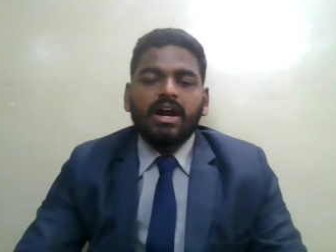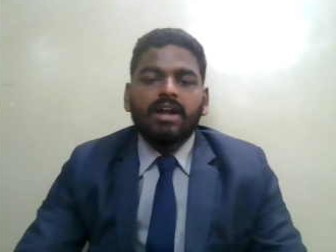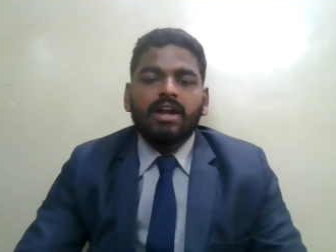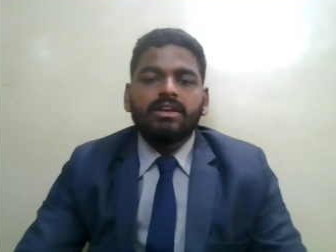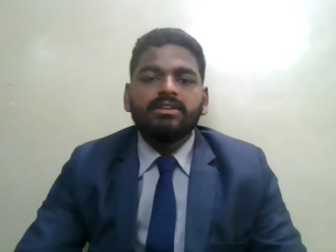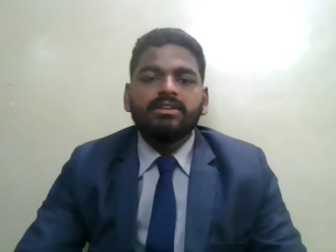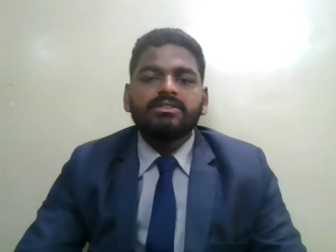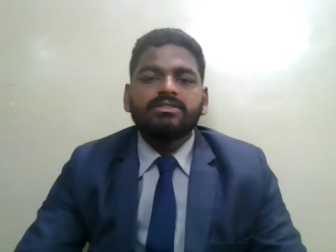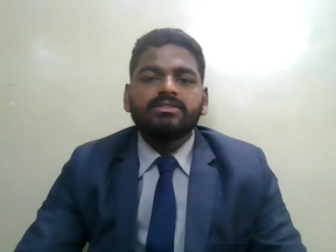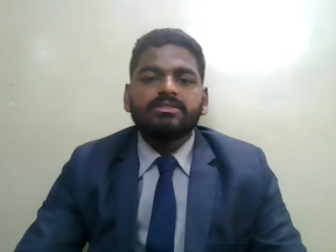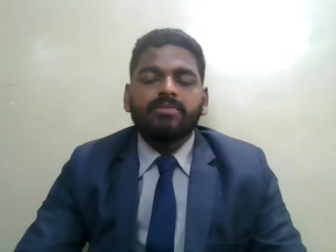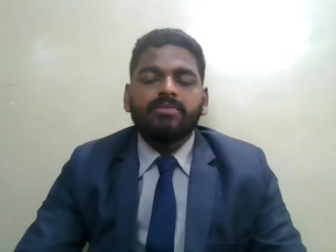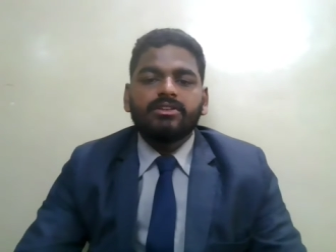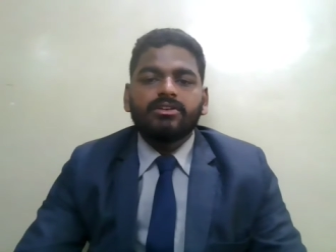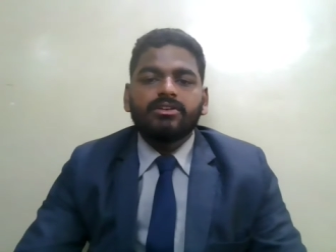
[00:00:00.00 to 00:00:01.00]
Under
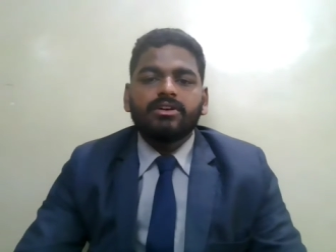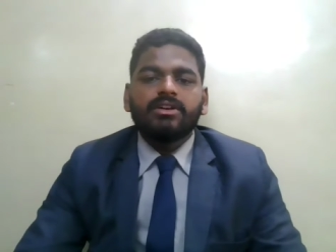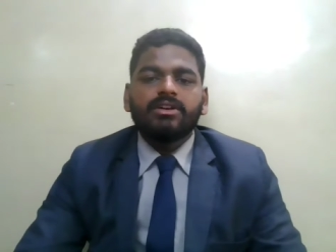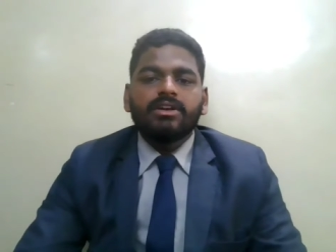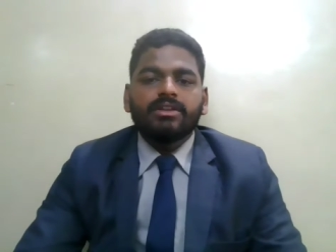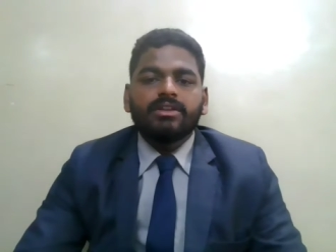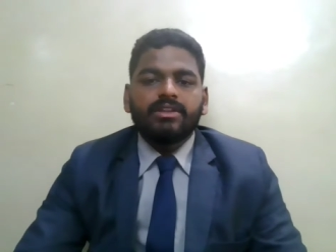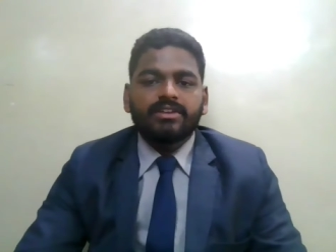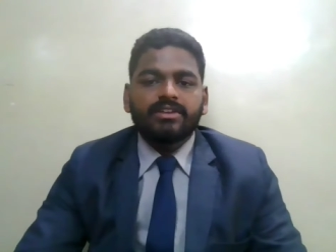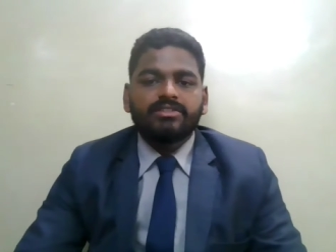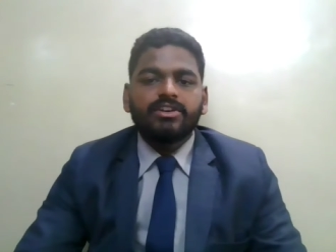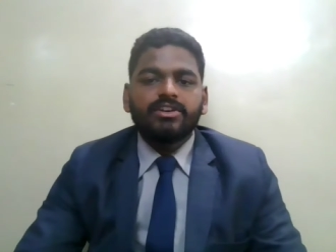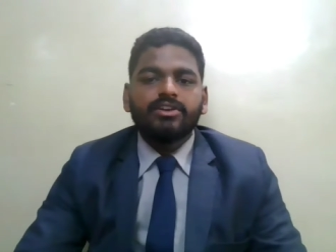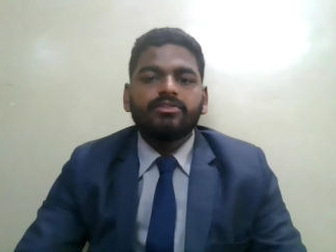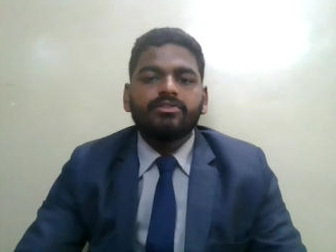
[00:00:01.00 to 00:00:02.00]
this method, the
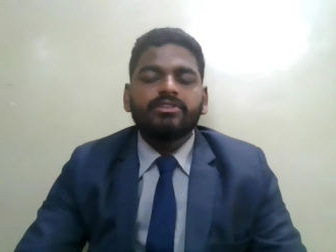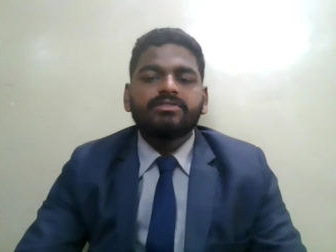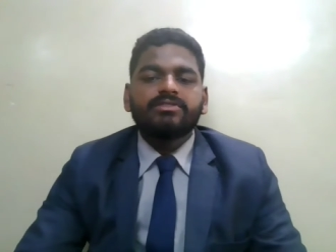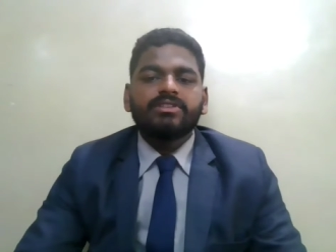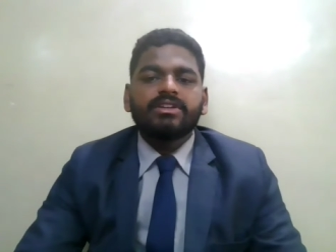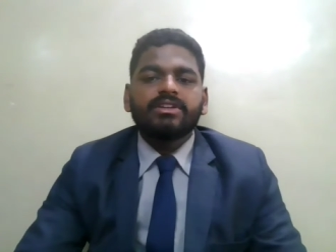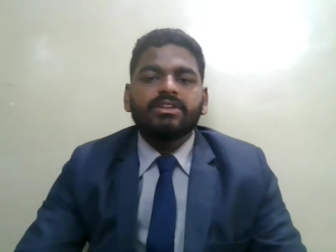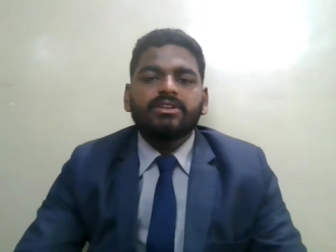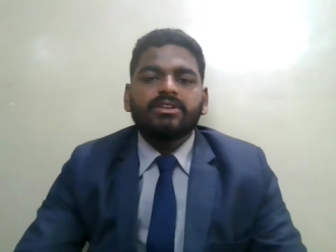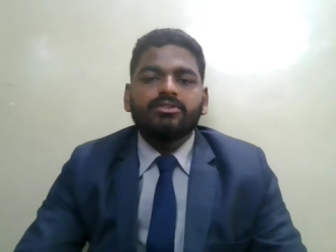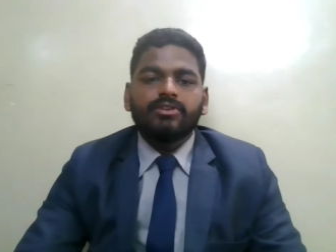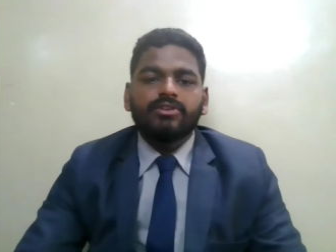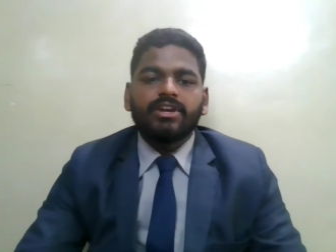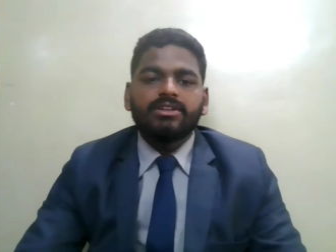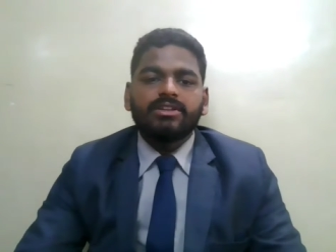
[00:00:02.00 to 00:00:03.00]
executives sit
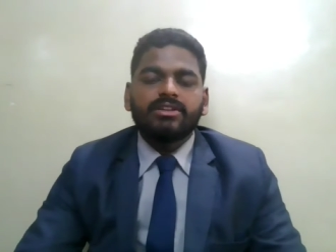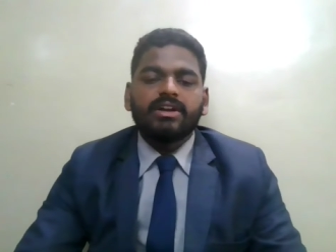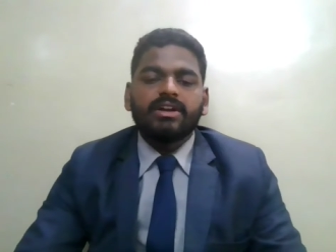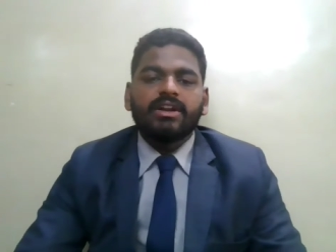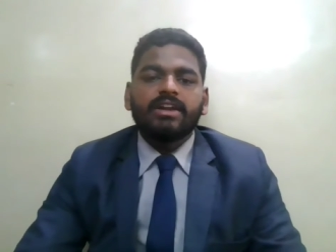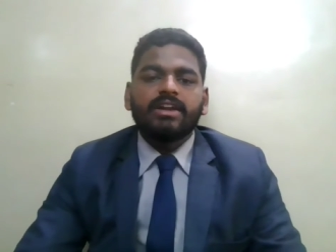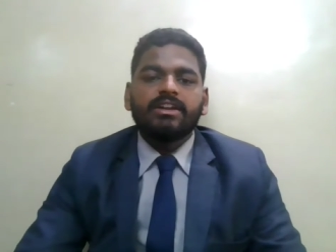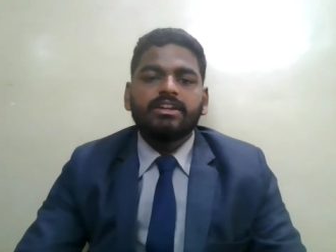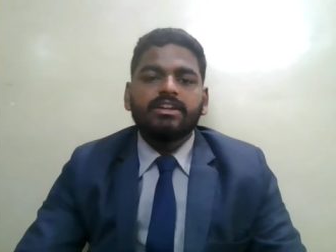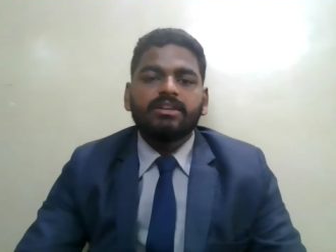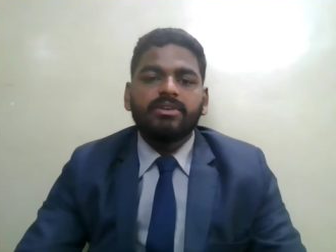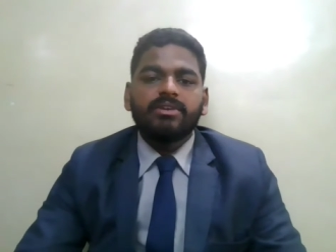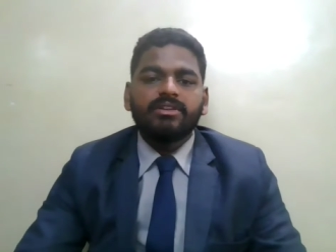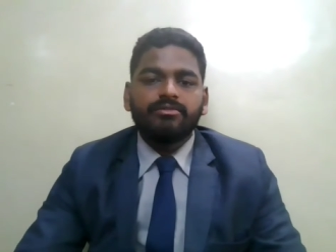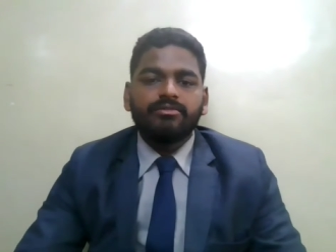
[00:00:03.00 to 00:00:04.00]
together and
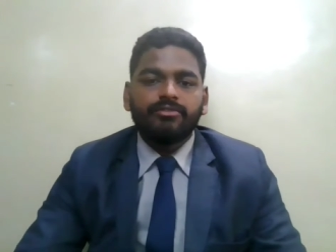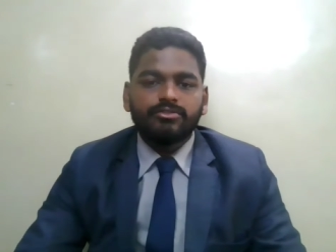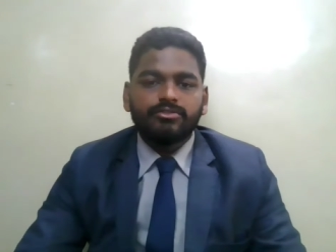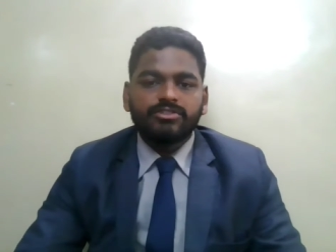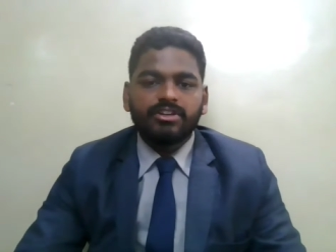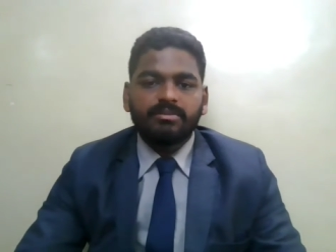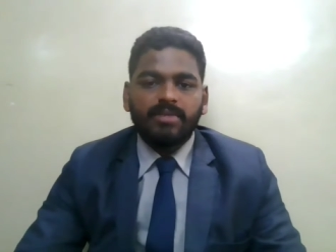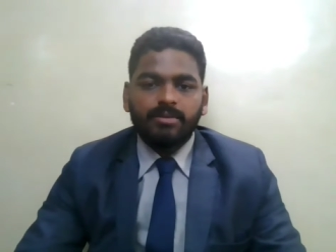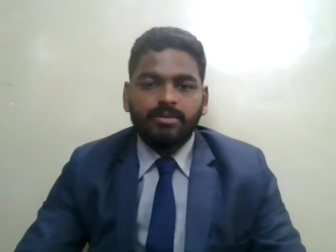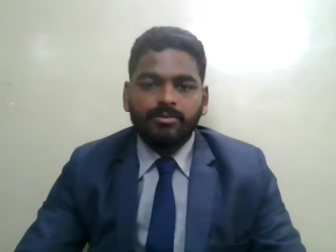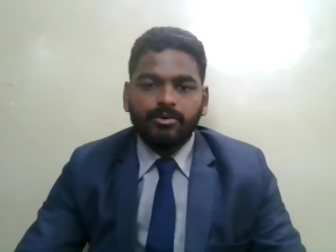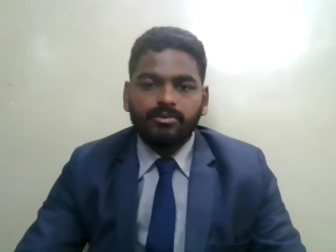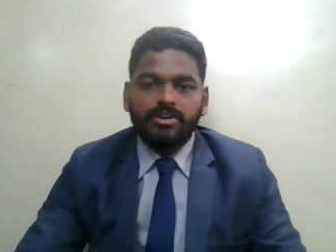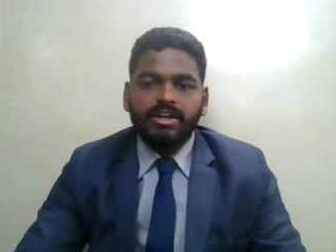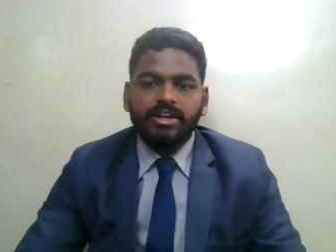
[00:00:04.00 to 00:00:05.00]
determine the future
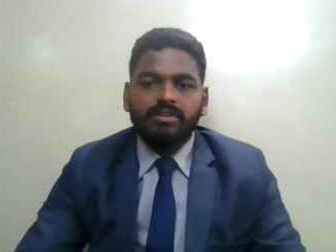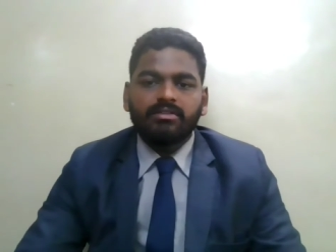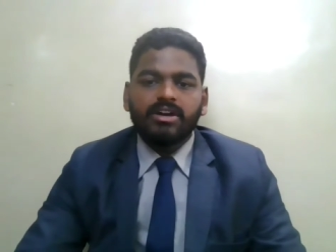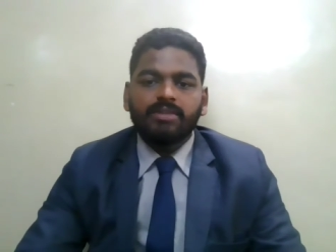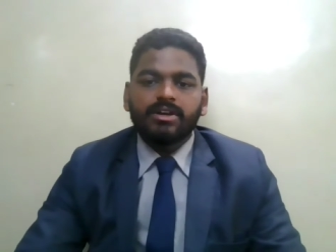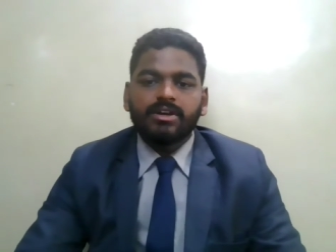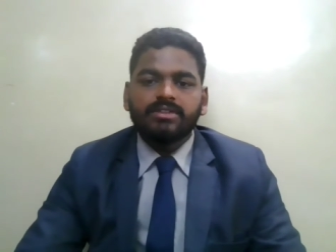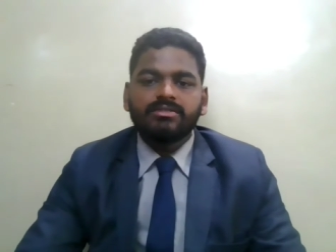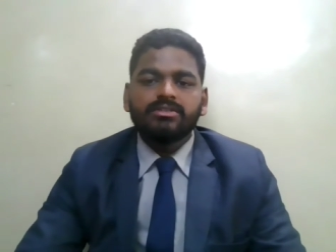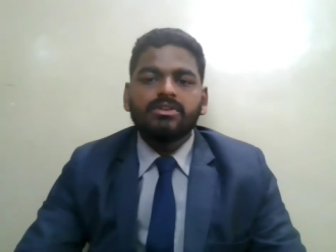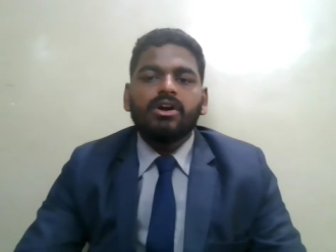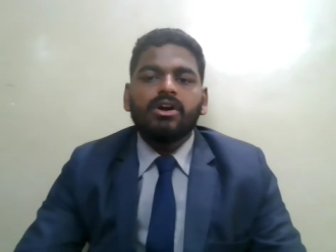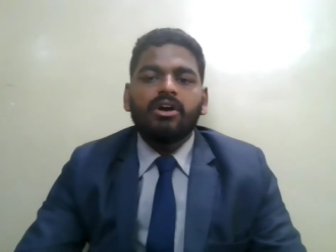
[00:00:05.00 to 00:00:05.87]
manpower requirements